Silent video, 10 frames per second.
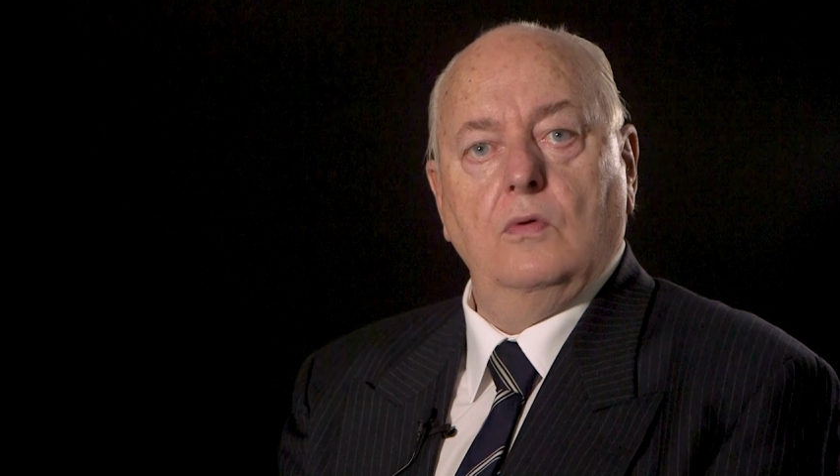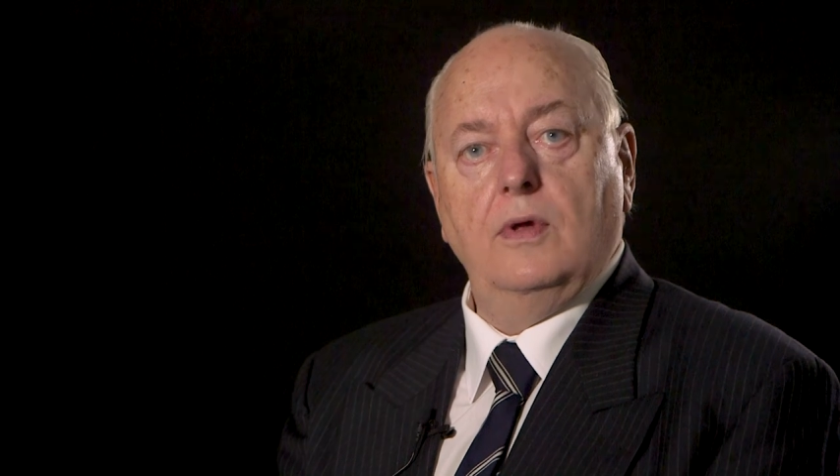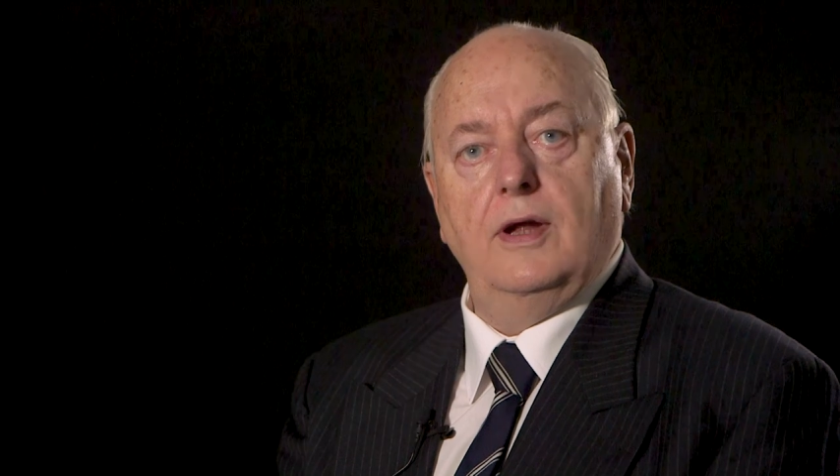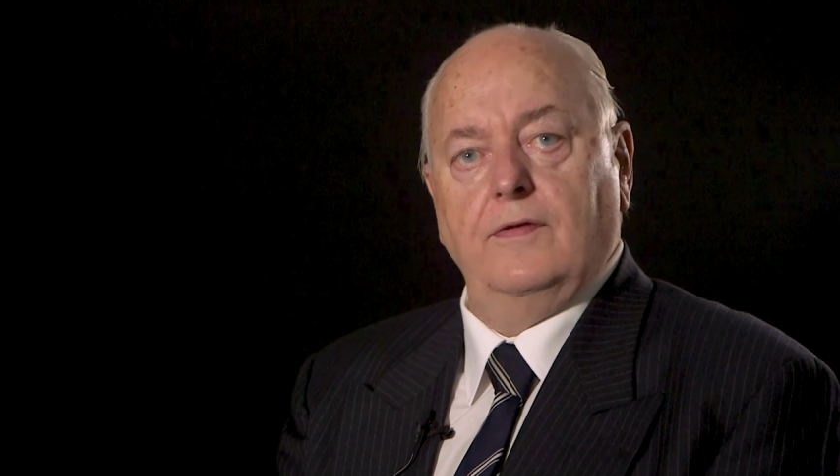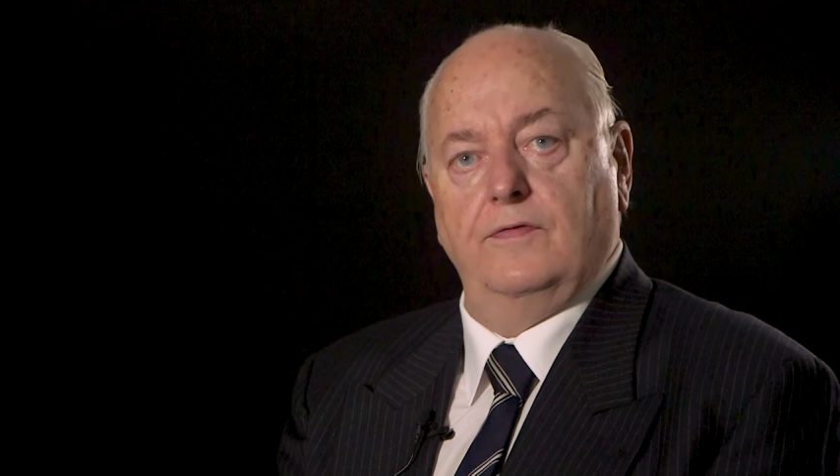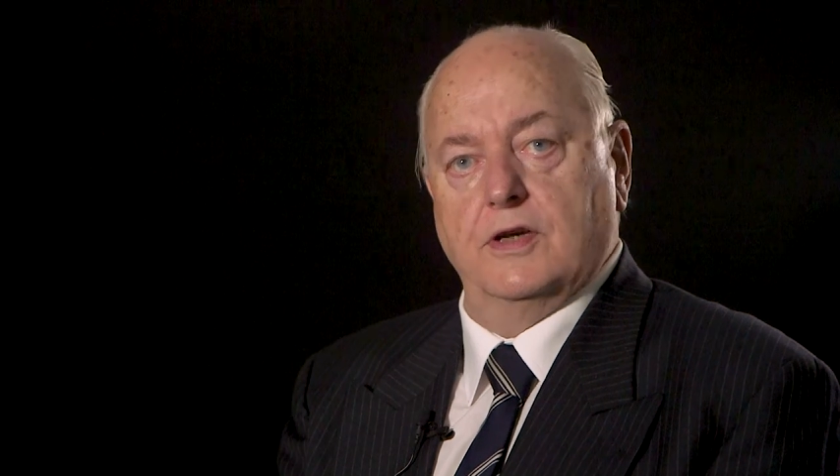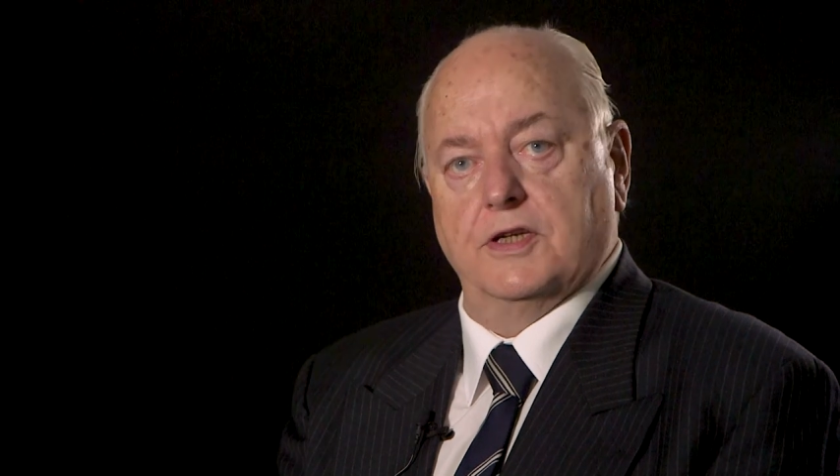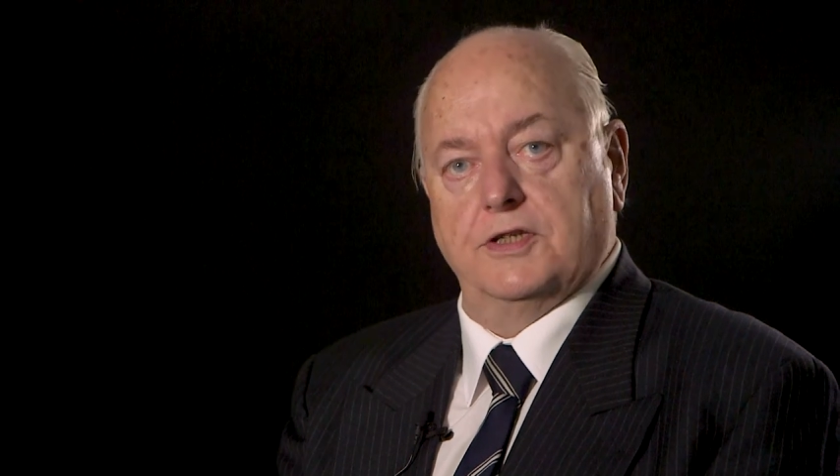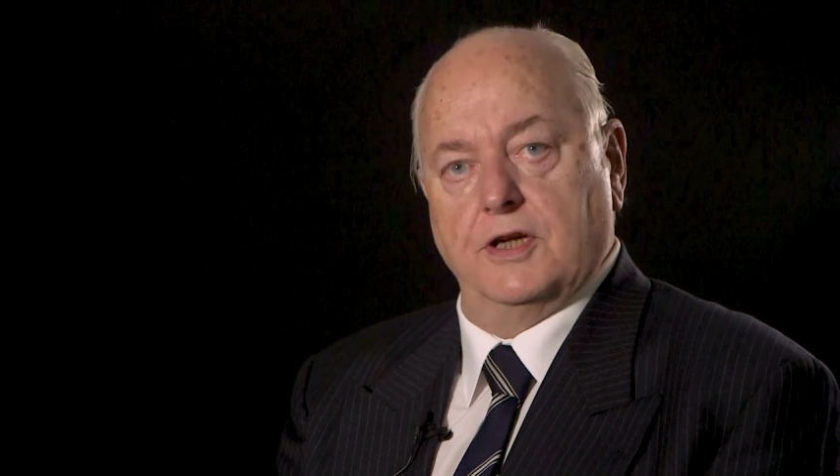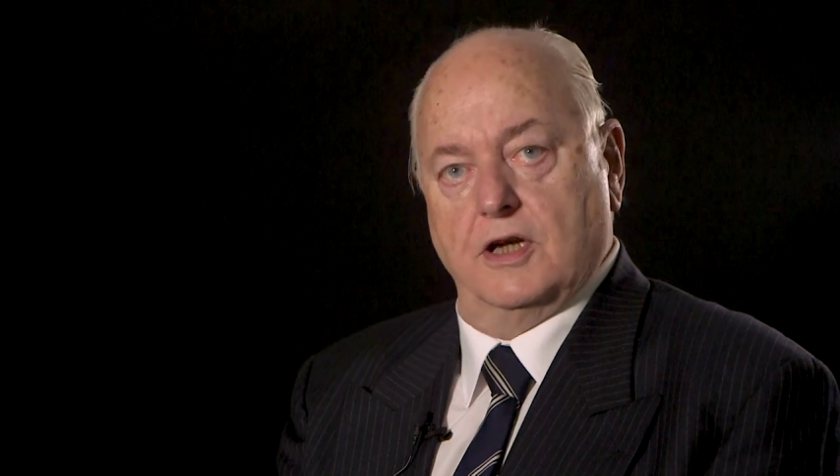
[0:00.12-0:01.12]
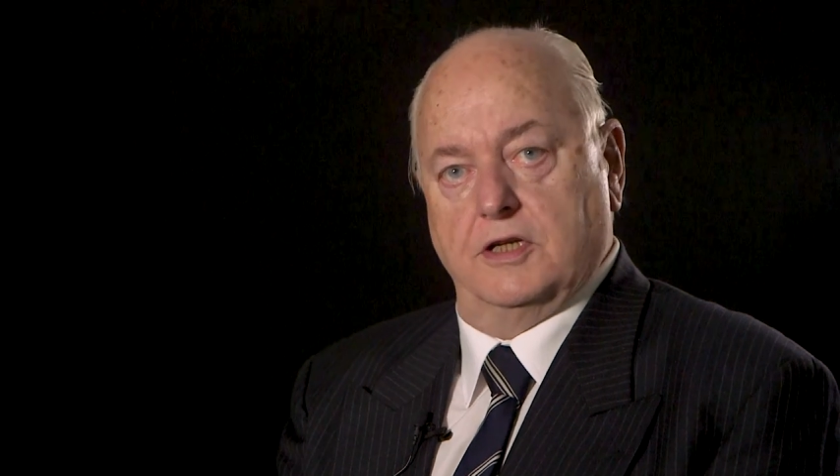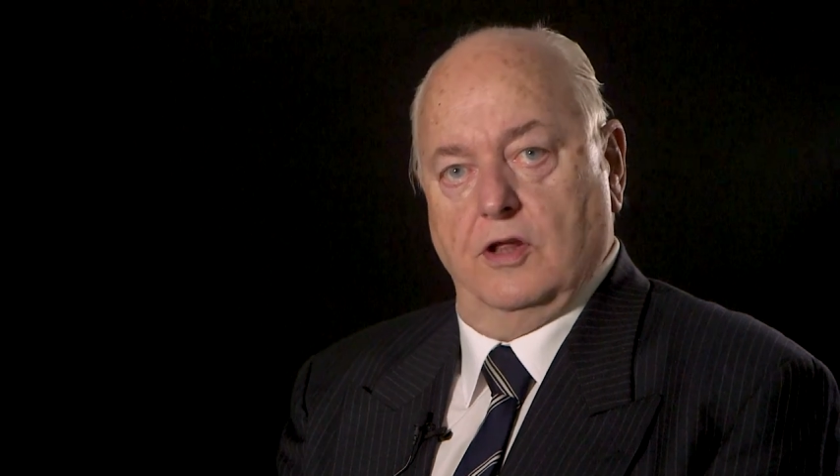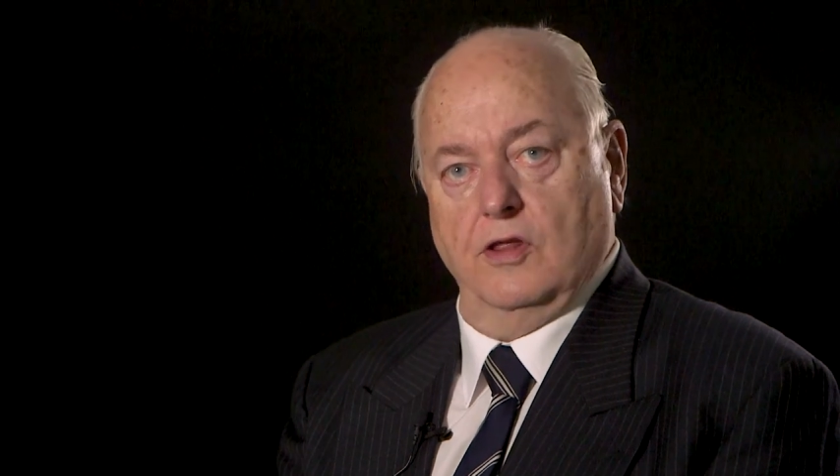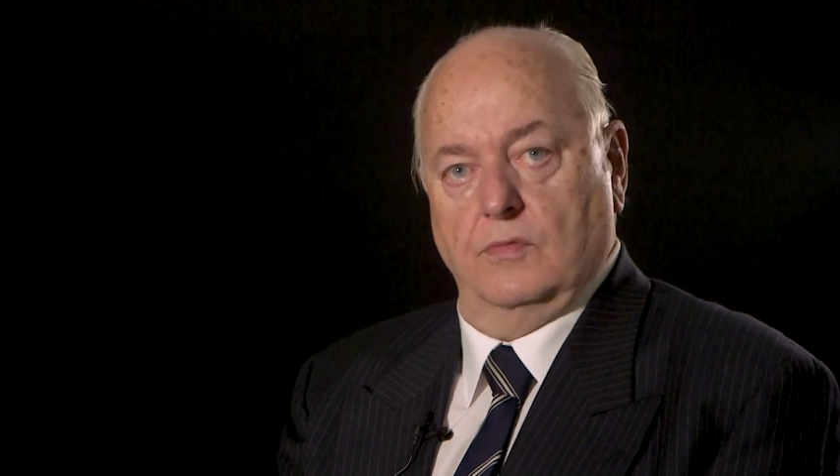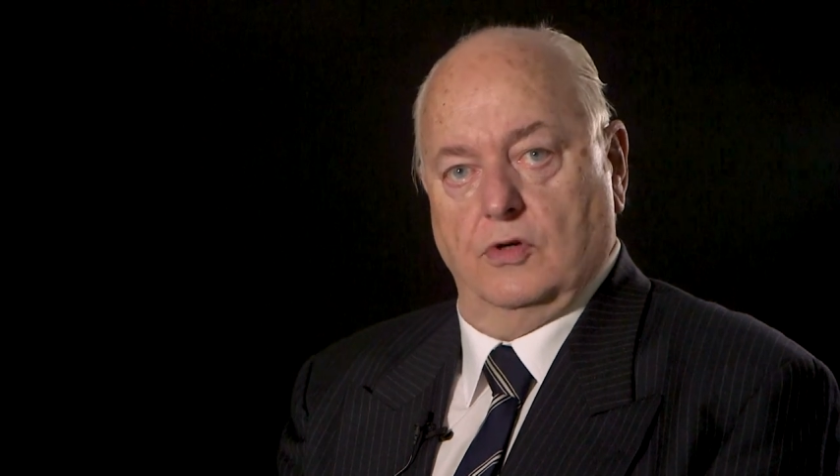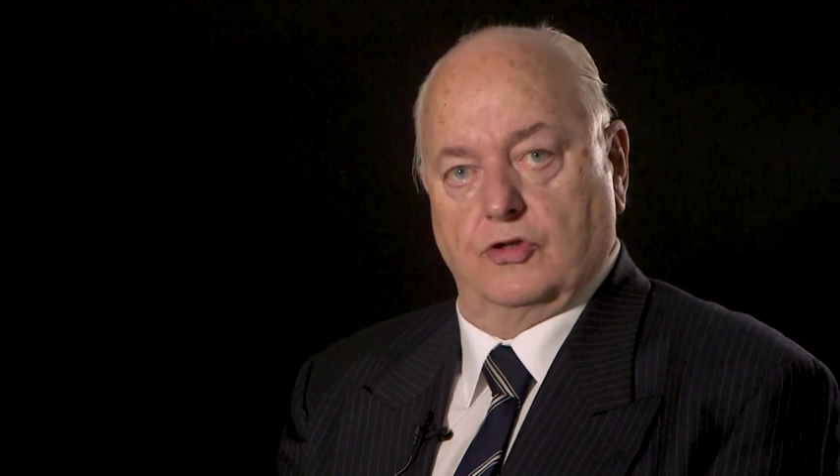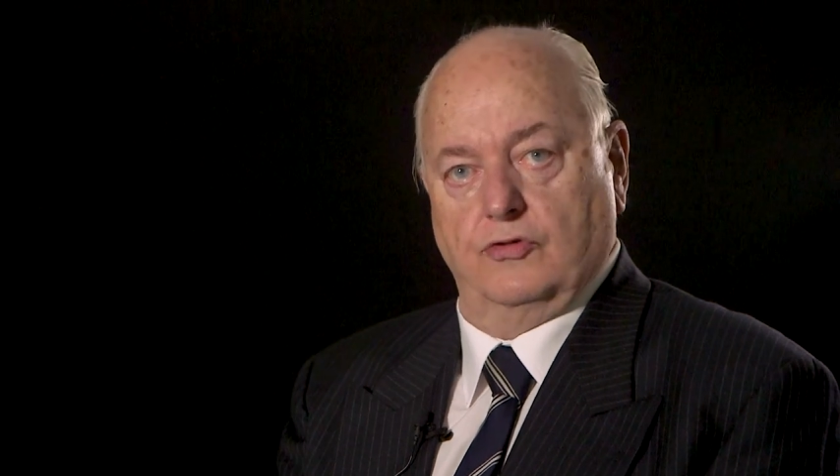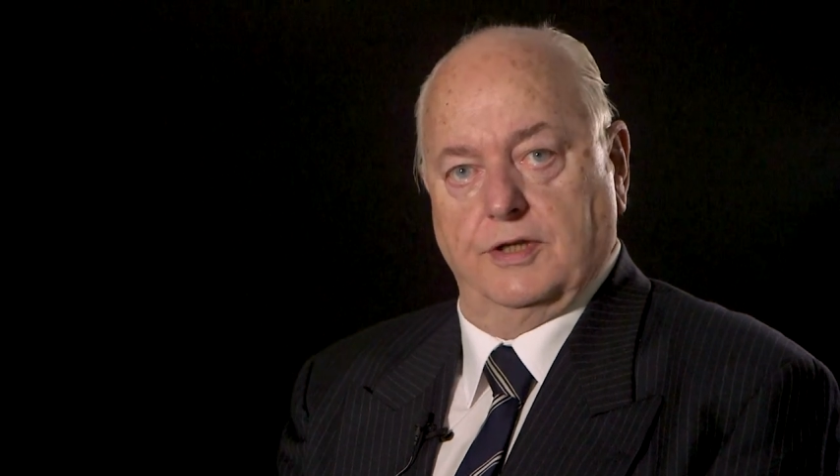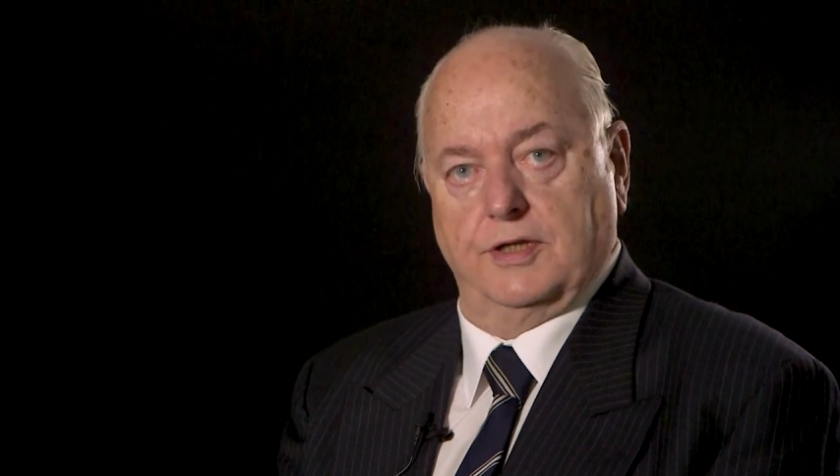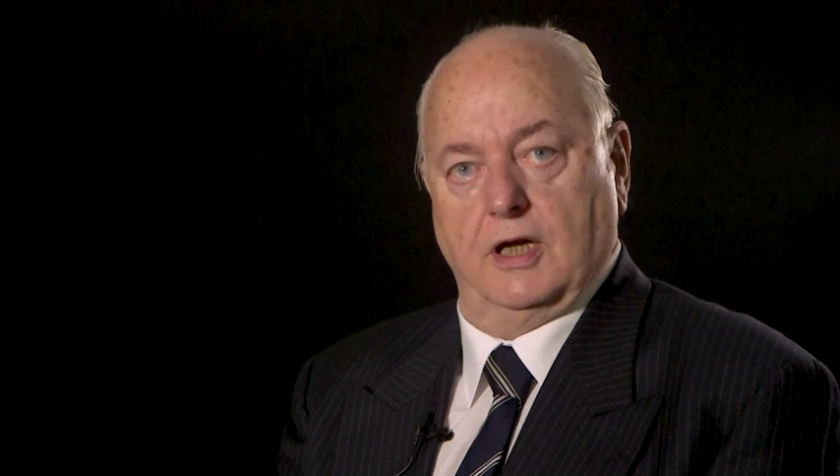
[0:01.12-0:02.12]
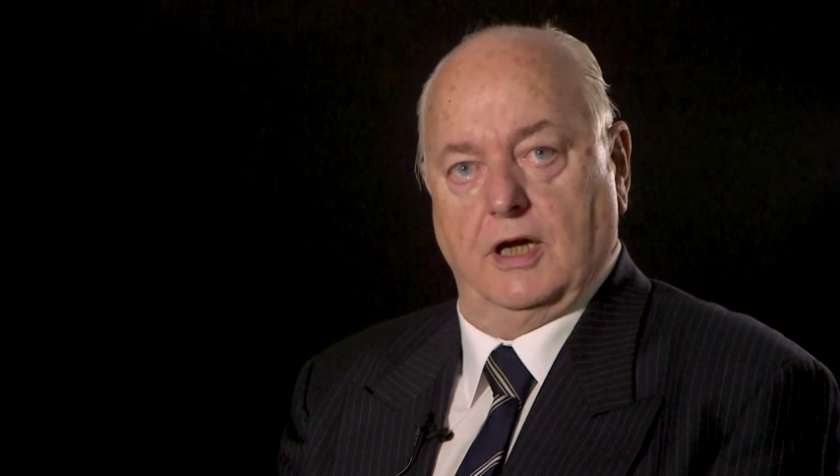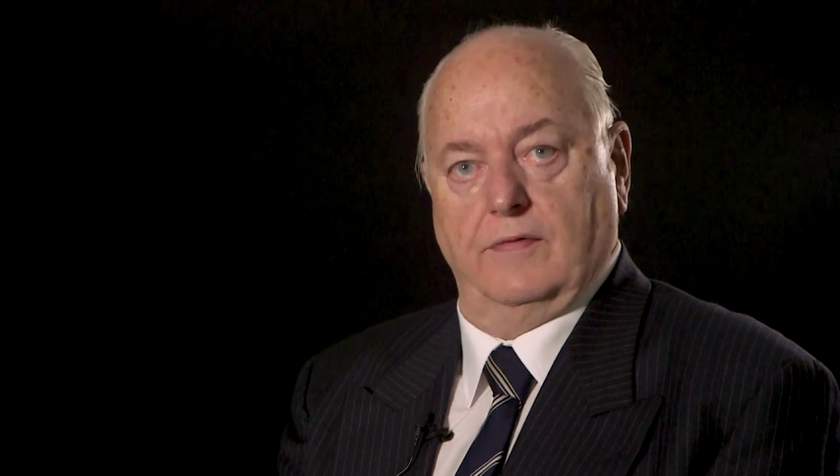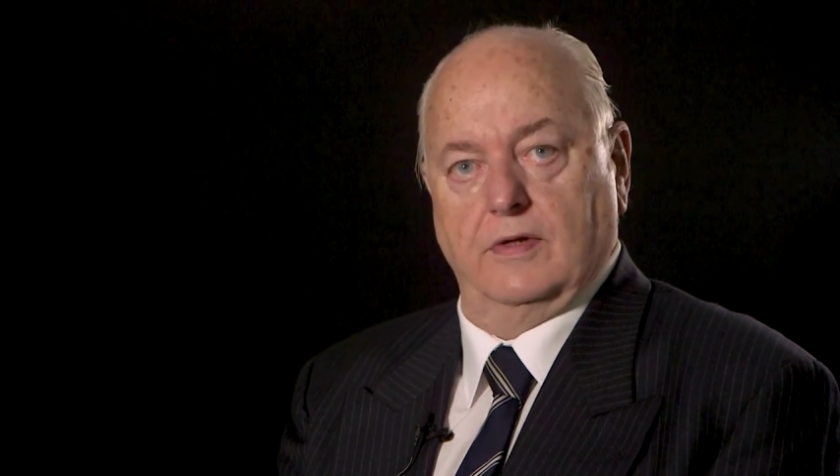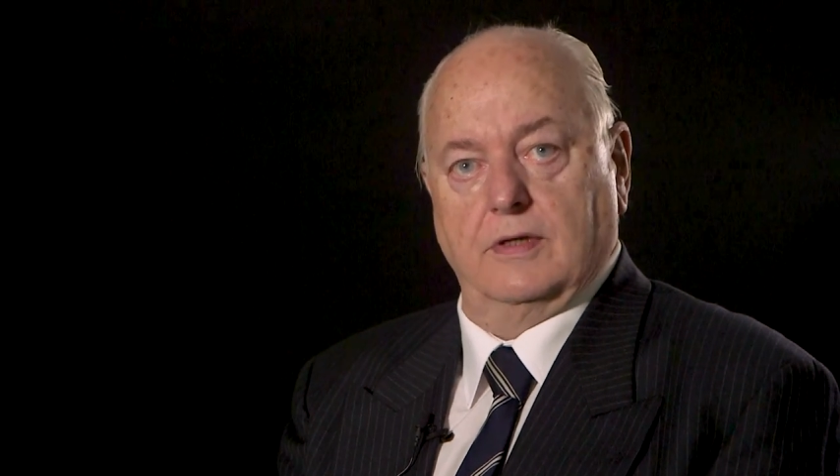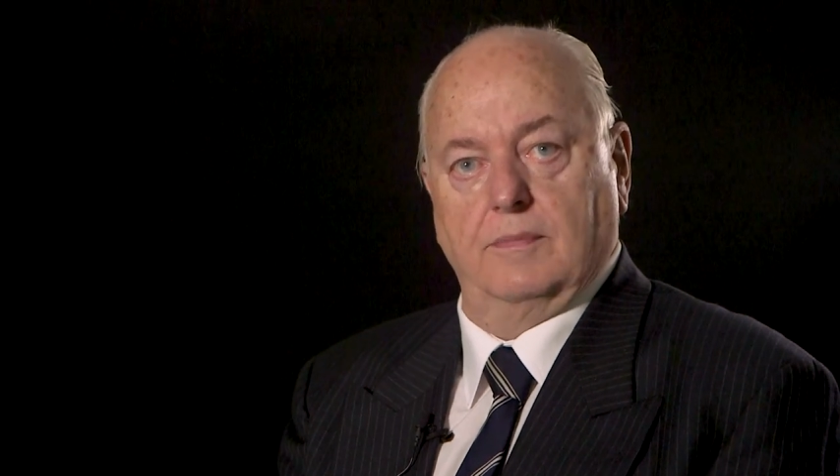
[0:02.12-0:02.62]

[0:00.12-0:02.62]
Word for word: When I first started on the mortuary service